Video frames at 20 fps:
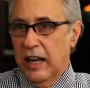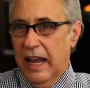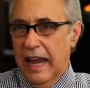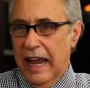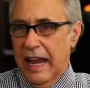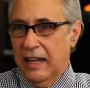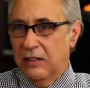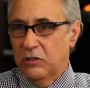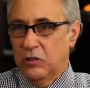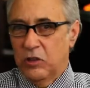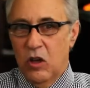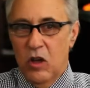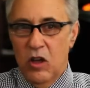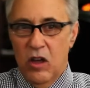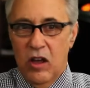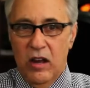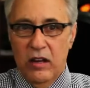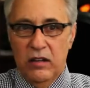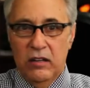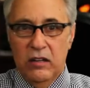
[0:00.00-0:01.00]

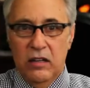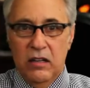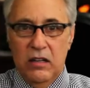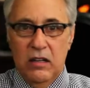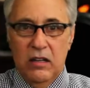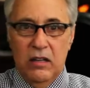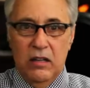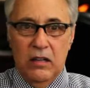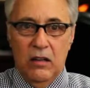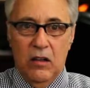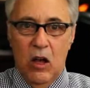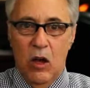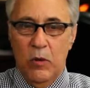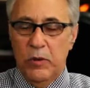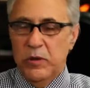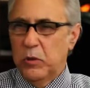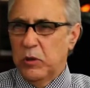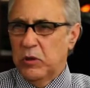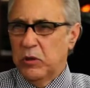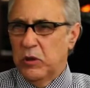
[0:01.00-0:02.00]
hands-on,
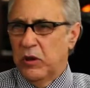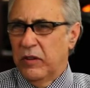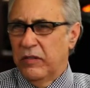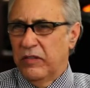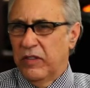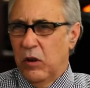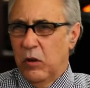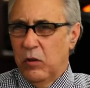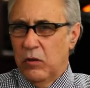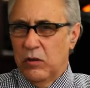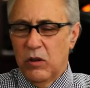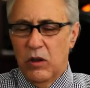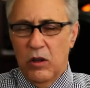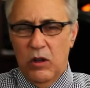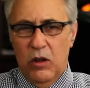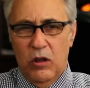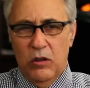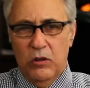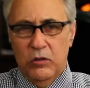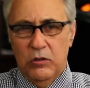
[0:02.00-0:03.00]
always returned phone
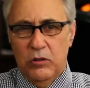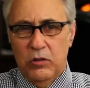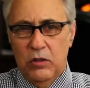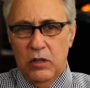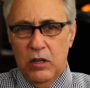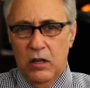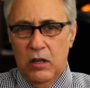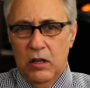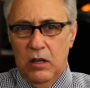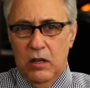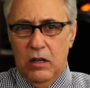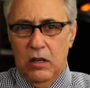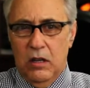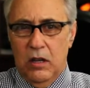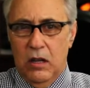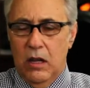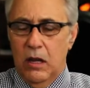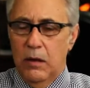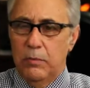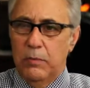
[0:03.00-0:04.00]
calls,
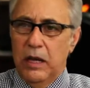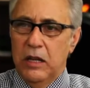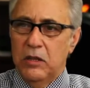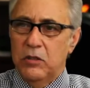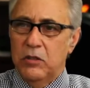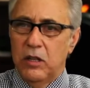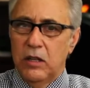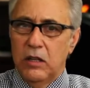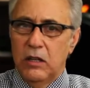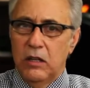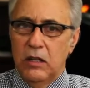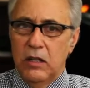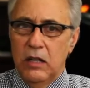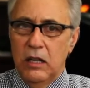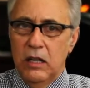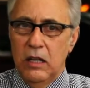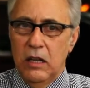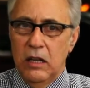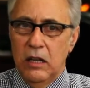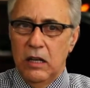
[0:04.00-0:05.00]
uh,
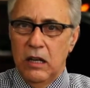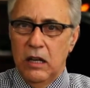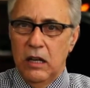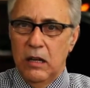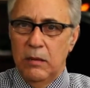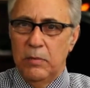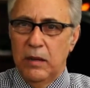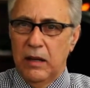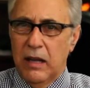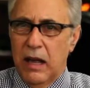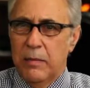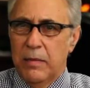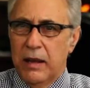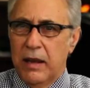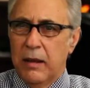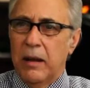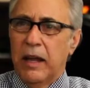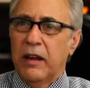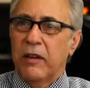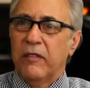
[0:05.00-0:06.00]
basically uh, became,
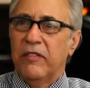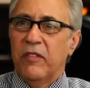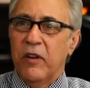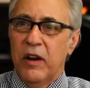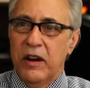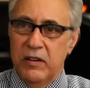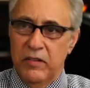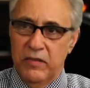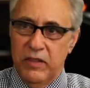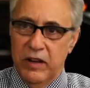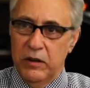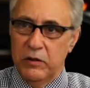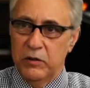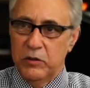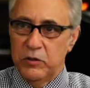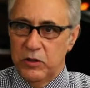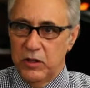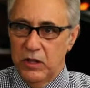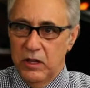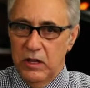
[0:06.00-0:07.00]
like a friend of
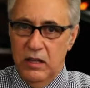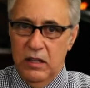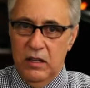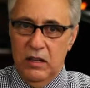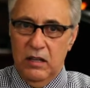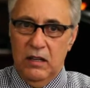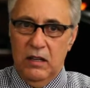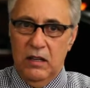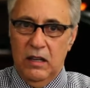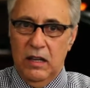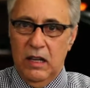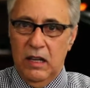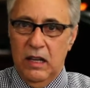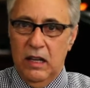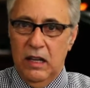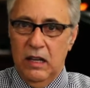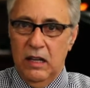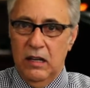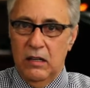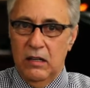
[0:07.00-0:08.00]
theirs.
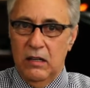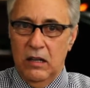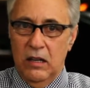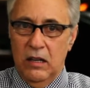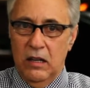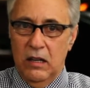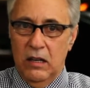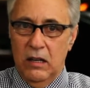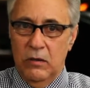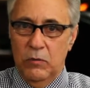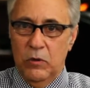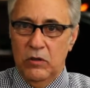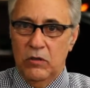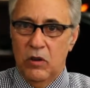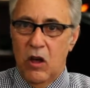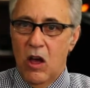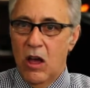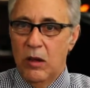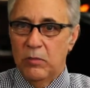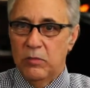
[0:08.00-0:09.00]
And uh, with
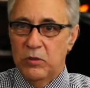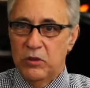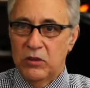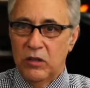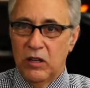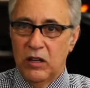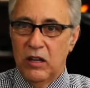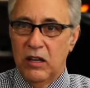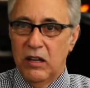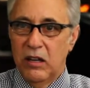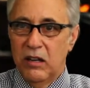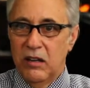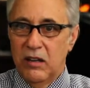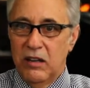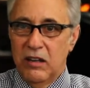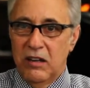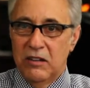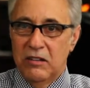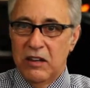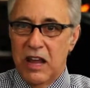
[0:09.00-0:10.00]
Tom's uh,
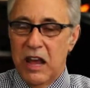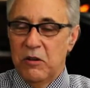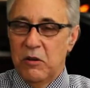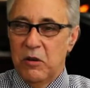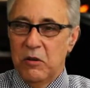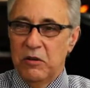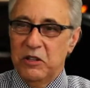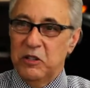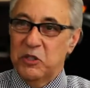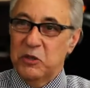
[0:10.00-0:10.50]
not only